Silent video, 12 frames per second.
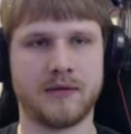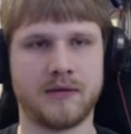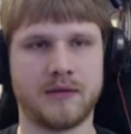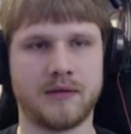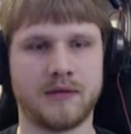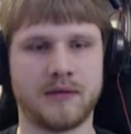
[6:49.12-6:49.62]

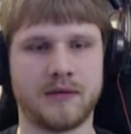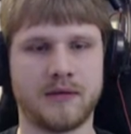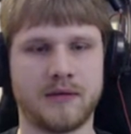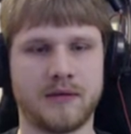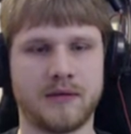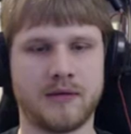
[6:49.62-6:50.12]

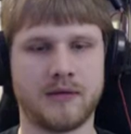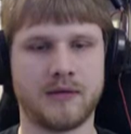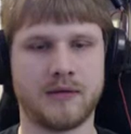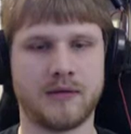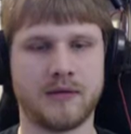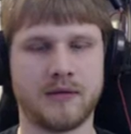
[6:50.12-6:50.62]

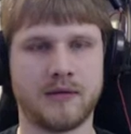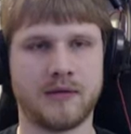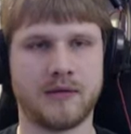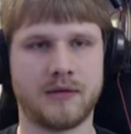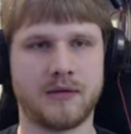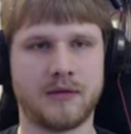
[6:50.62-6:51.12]

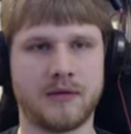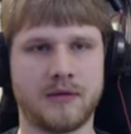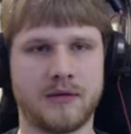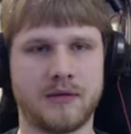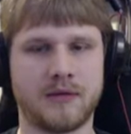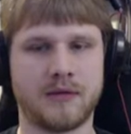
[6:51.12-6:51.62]

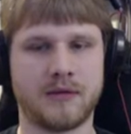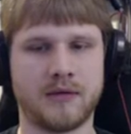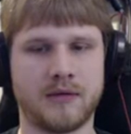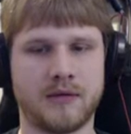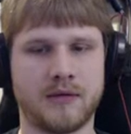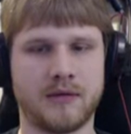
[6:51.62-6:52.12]

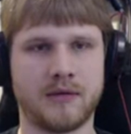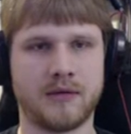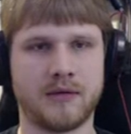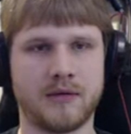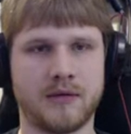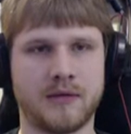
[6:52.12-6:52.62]
The person shown says nothing.